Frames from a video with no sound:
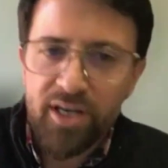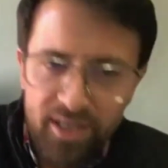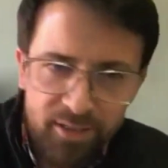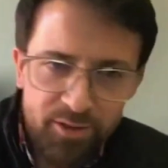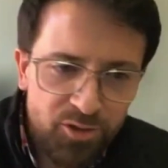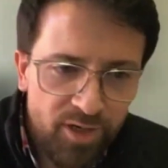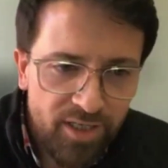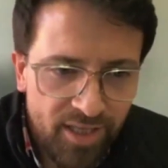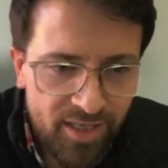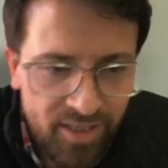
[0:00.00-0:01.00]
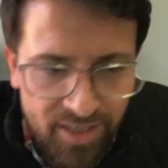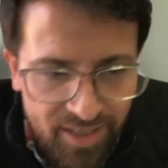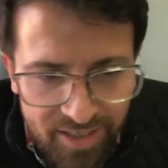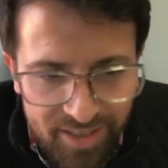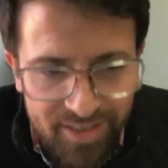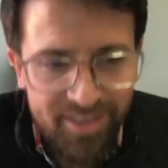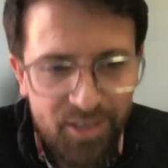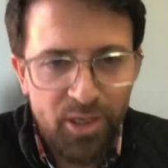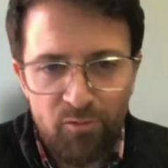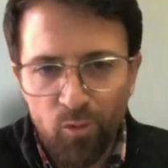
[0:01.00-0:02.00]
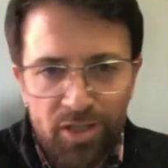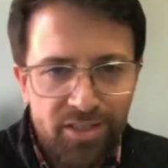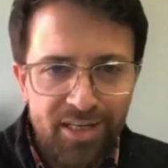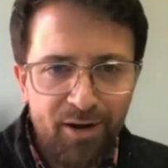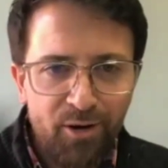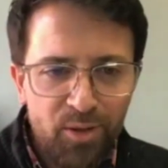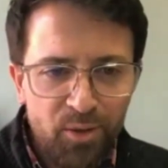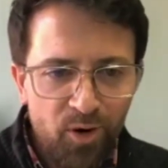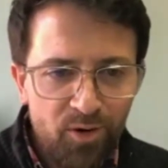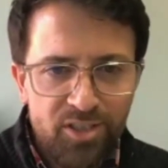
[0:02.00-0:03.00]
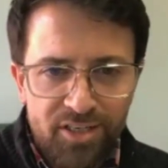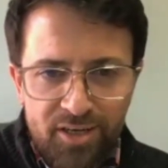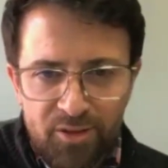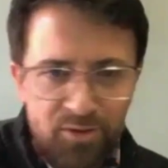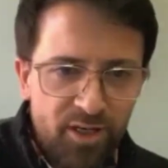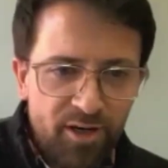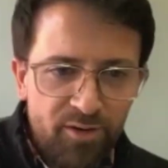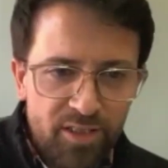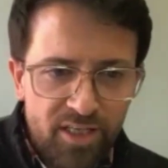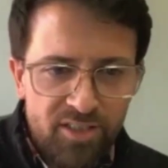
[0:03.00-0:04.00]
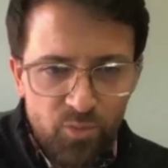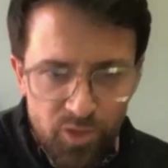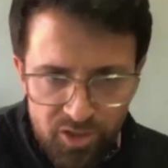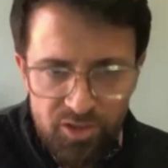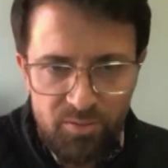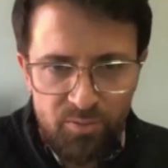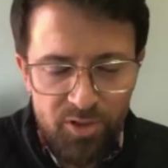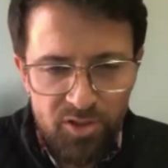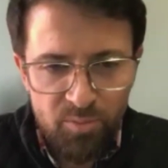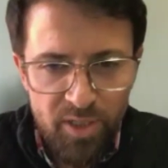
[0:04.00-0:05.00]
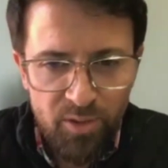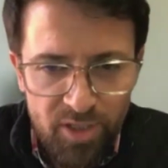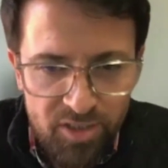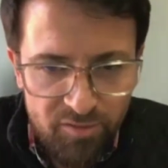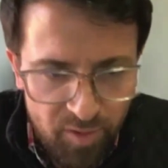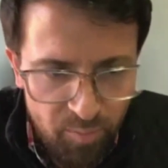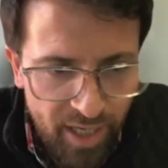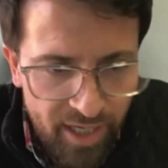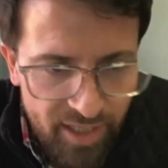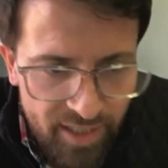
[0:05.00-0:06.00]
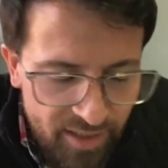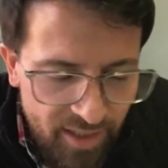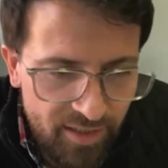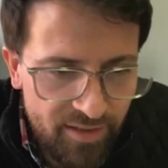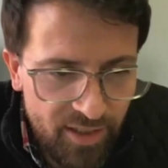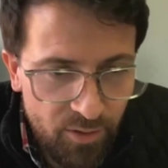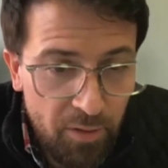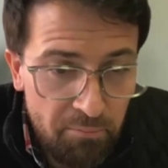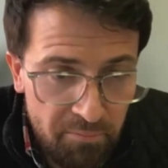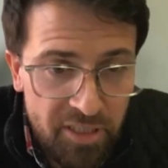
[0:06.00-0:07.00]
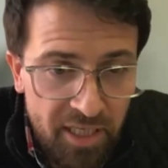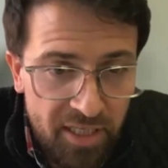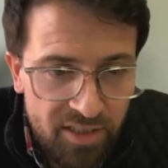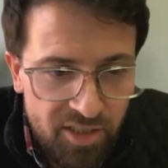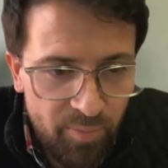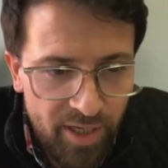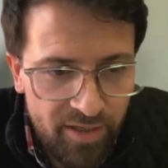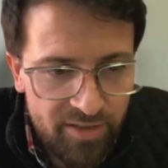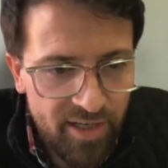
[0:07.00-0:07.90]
trying to illustrate that, you have one scenario that works and another scenario that doesn't, which is a big reason for the planning and teeing this up ahead of